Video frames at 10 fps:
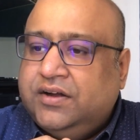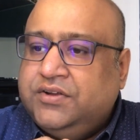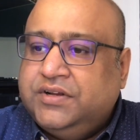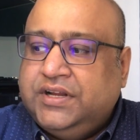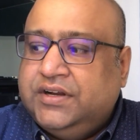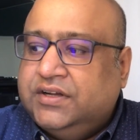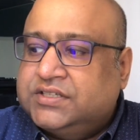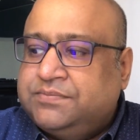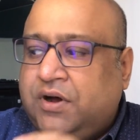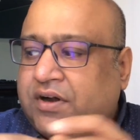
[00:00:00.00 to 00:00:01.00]
you need a
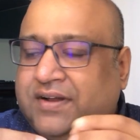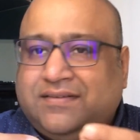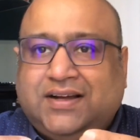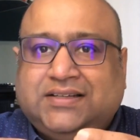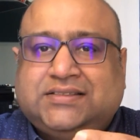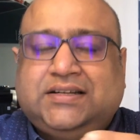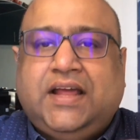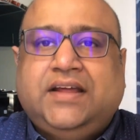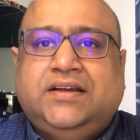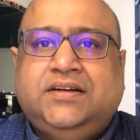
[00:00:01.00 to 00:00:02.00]
small device
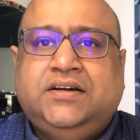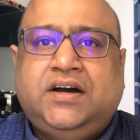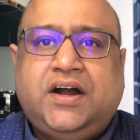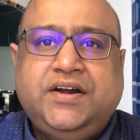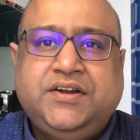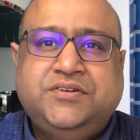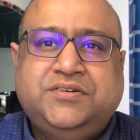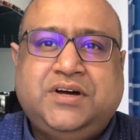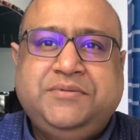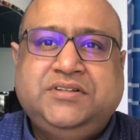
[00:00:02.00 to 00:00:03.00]
like
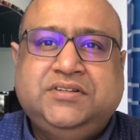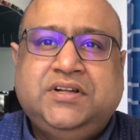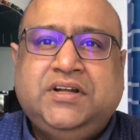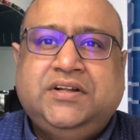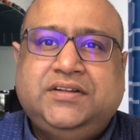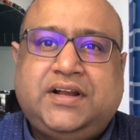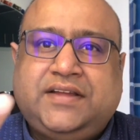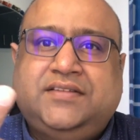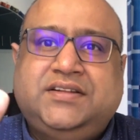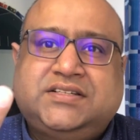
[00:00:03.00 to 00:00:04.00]
Arduino. I mean, they're
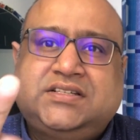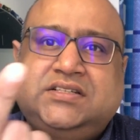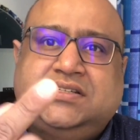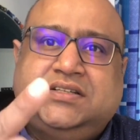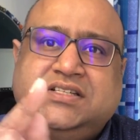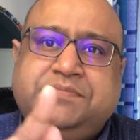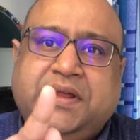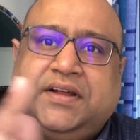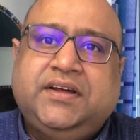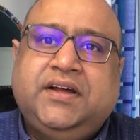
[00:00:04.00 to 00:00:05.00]
like this
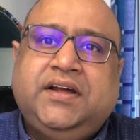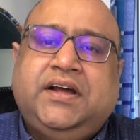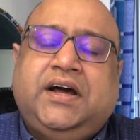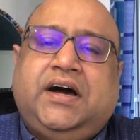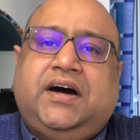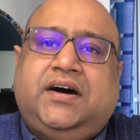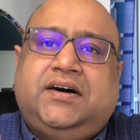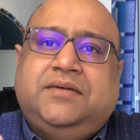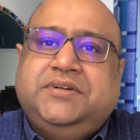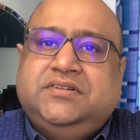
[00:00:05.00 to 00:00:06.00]
big.
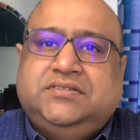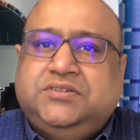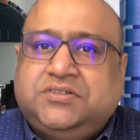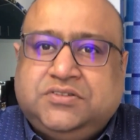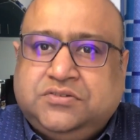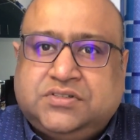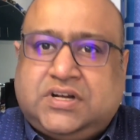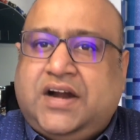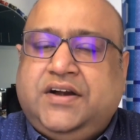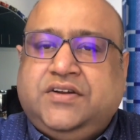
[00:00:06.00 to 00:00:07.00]
I mean, you could use
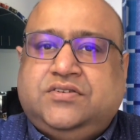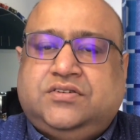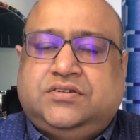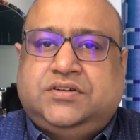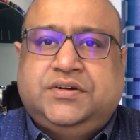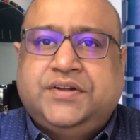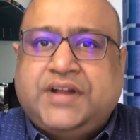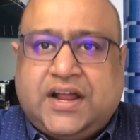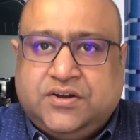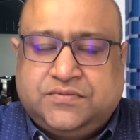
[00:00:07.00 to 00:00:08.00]
Arduino
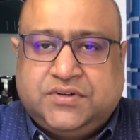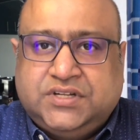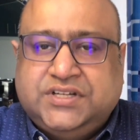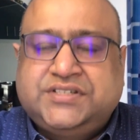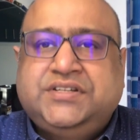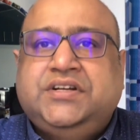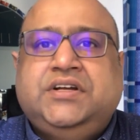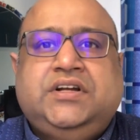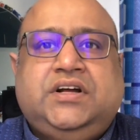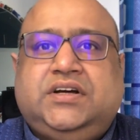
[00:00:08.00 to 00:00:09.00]
Nano for this,
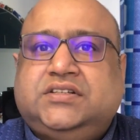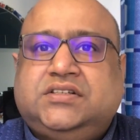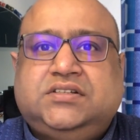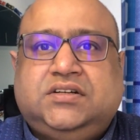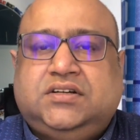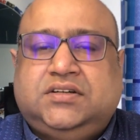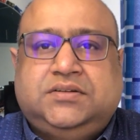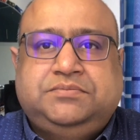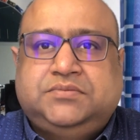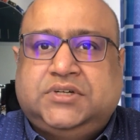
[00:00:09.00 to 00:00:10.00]
a
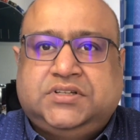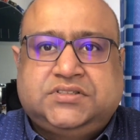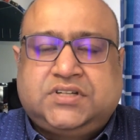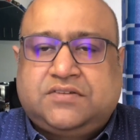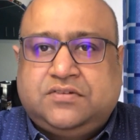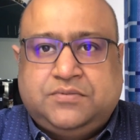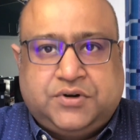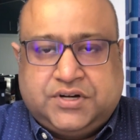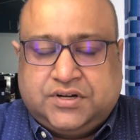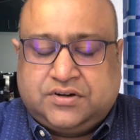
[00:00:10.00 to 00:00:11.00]
servo
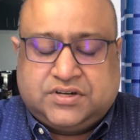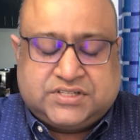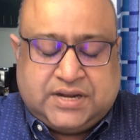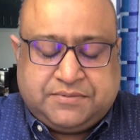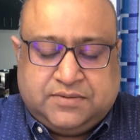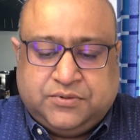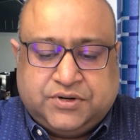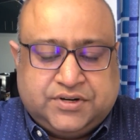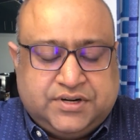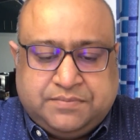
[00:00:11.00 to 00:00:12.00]
motor or a stepper
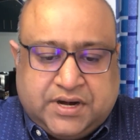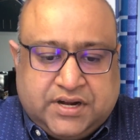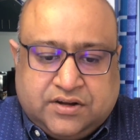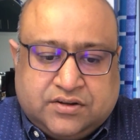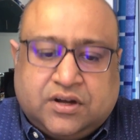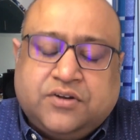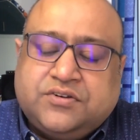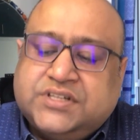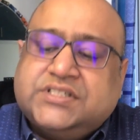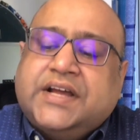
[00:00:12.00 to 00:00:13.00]
motor, depending on how you
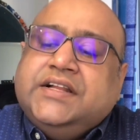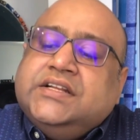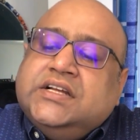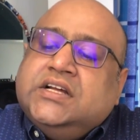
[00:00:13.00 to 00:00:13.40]
design